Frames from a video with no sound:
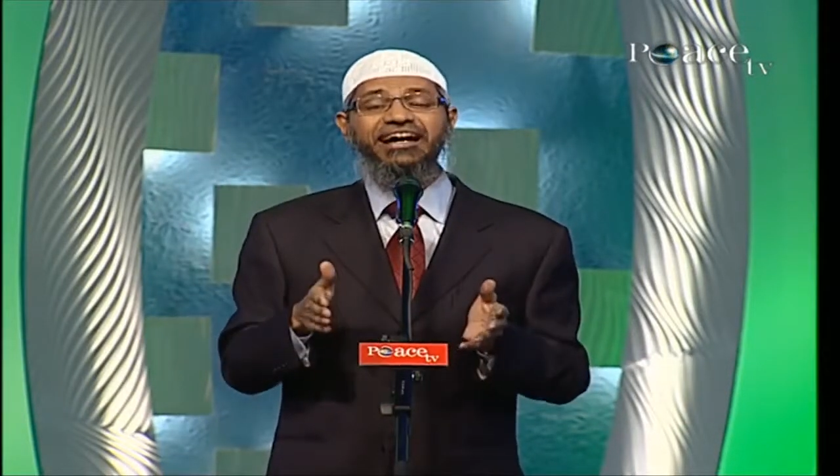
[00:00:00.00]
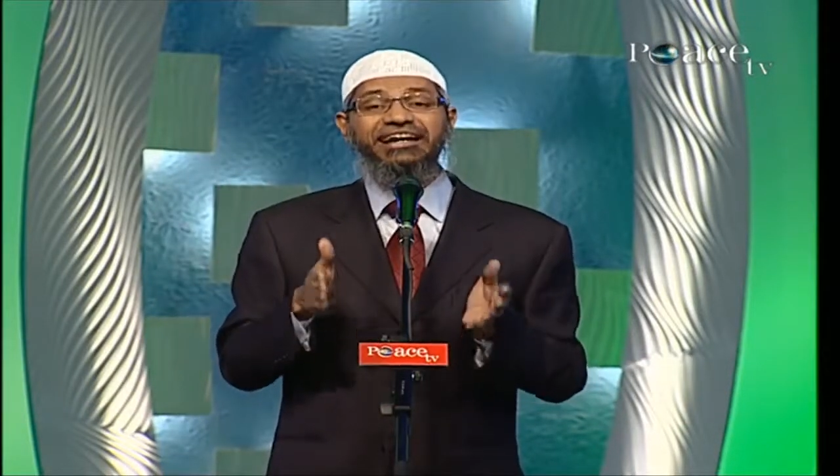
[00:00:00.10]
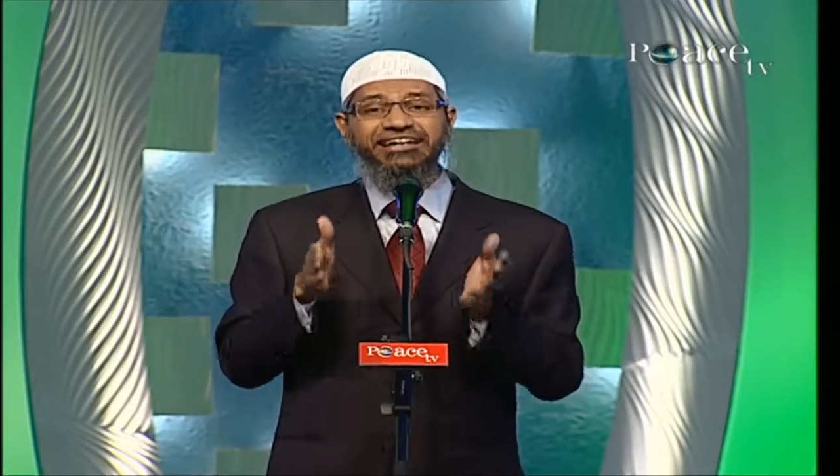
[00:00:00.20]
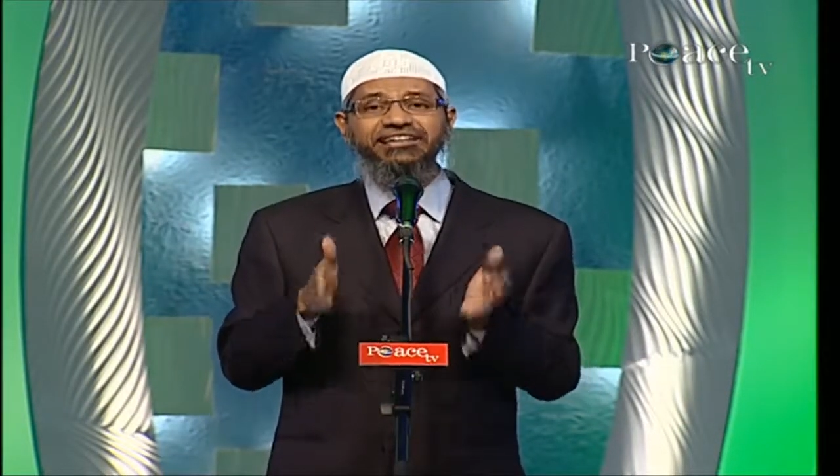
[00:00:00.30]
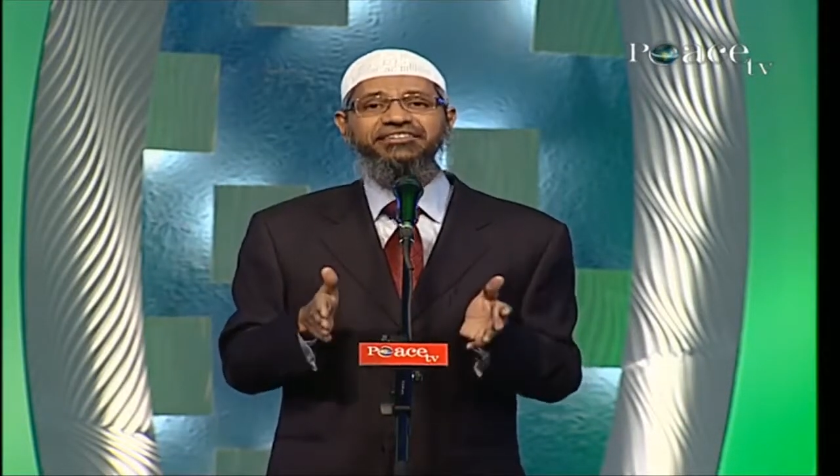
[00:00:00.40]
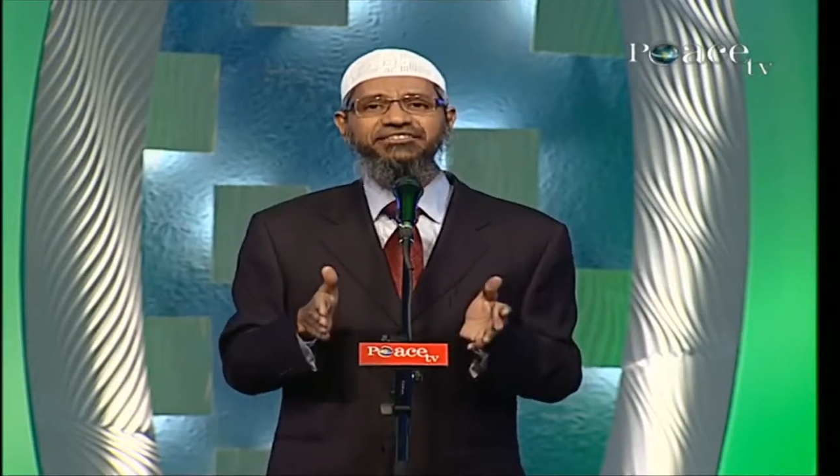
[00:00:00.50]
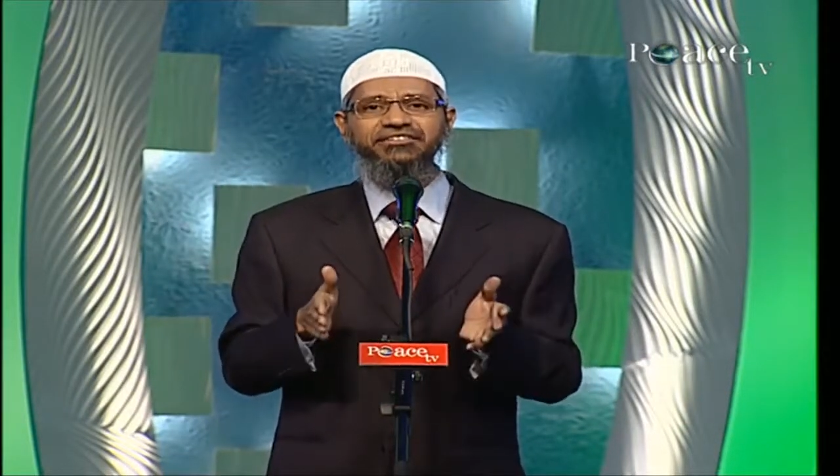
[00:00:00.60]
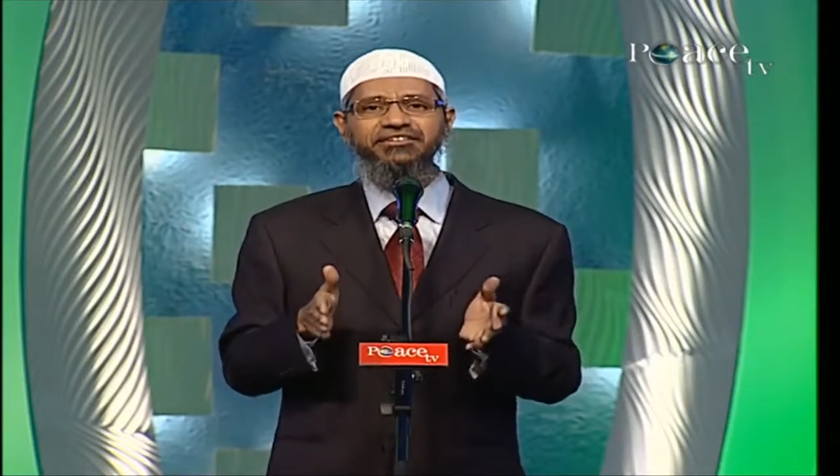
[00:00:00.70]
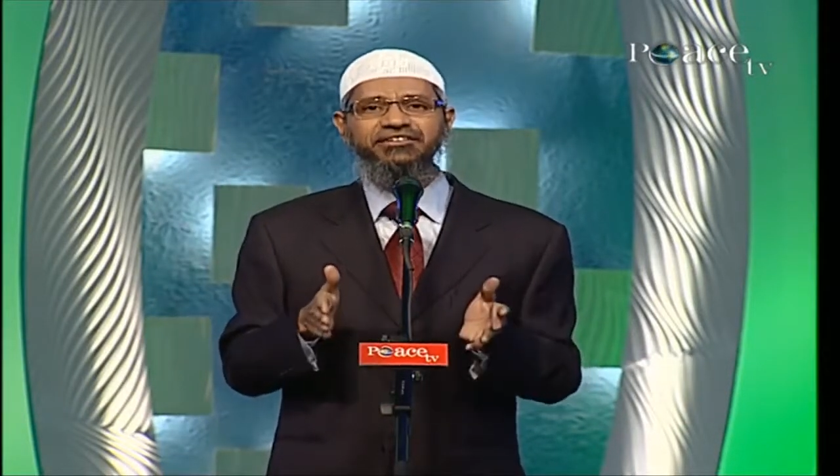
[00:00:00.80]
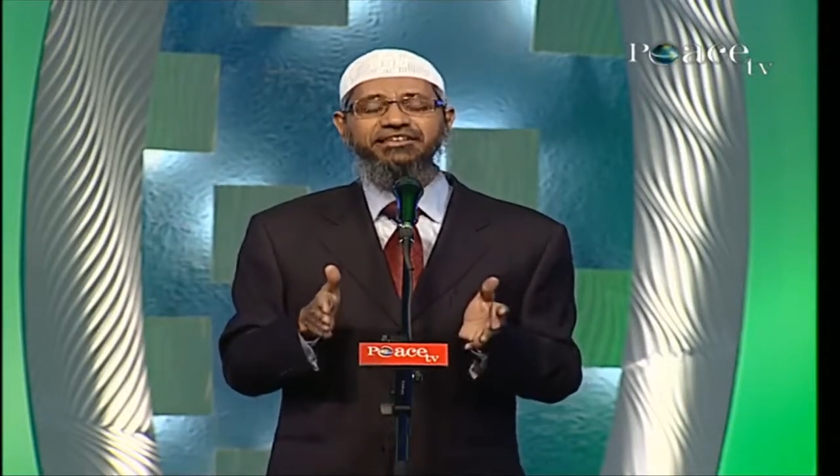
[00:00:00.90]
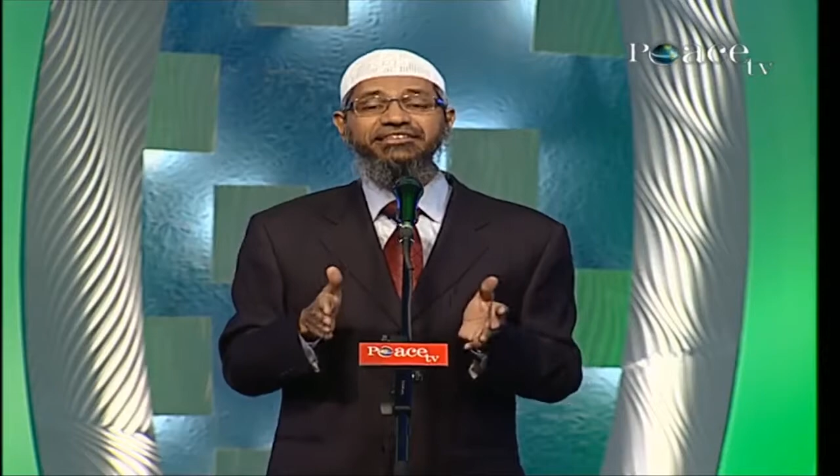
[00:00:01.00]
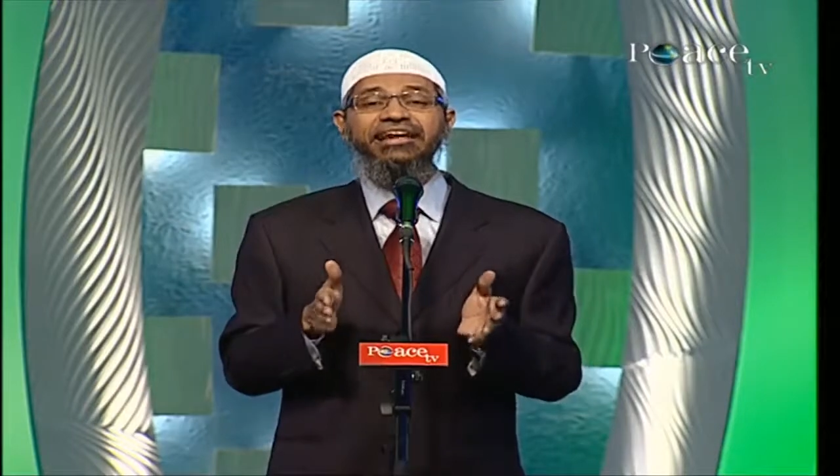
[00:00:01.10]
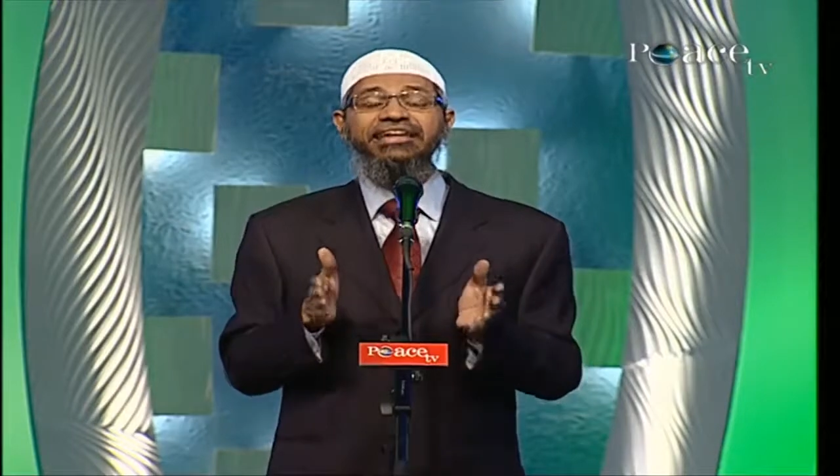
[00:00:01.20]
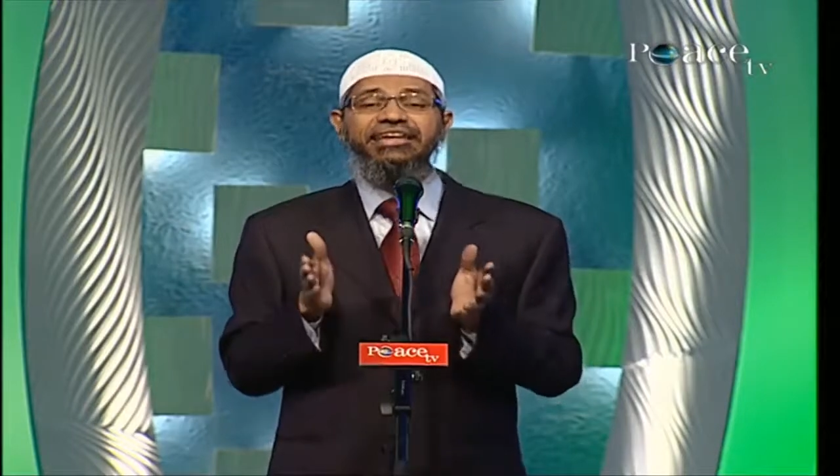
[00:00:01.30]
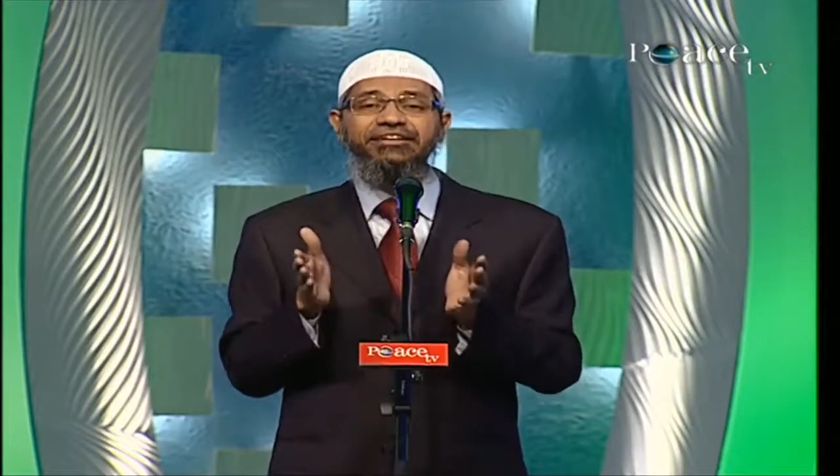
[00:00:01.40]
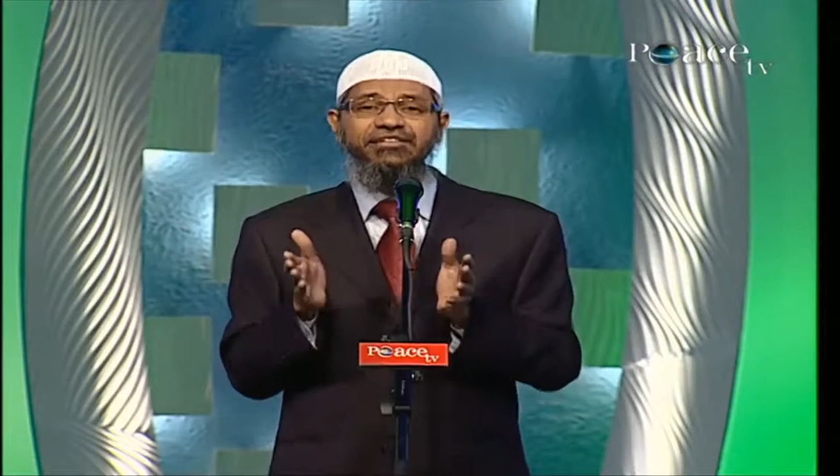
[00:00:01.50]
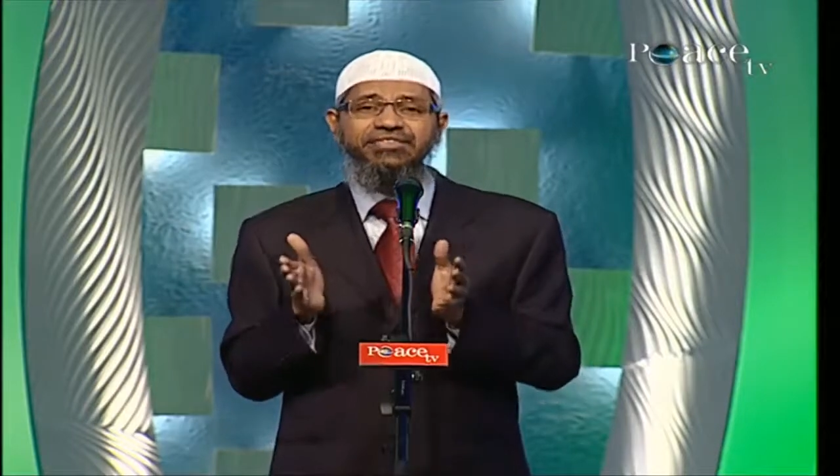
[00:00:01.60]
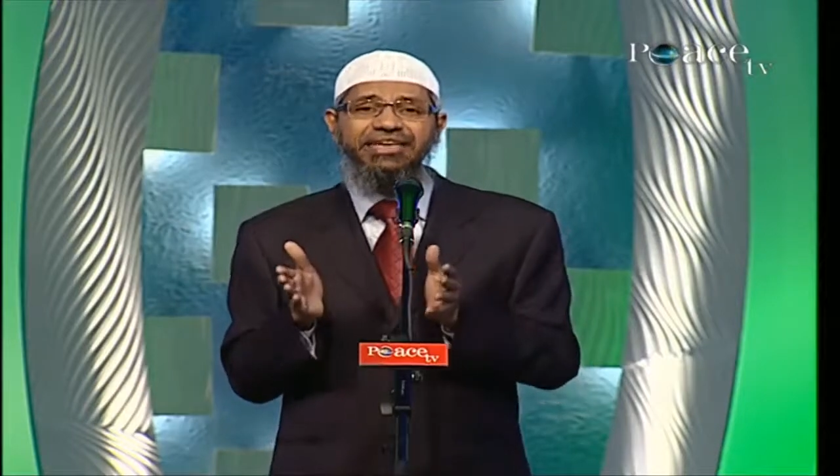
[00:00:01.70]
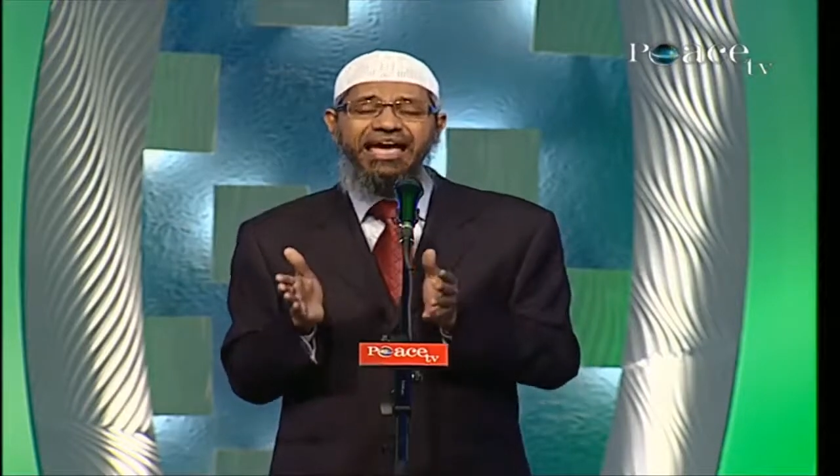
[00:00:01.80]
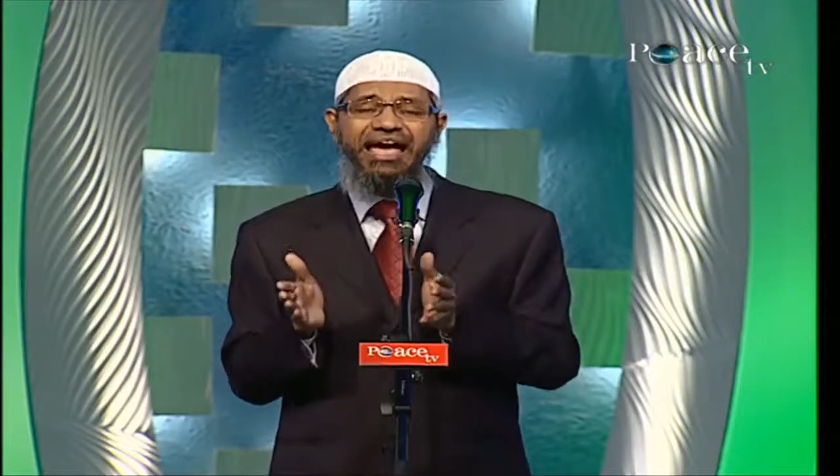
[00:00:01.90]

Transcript: agrees that even the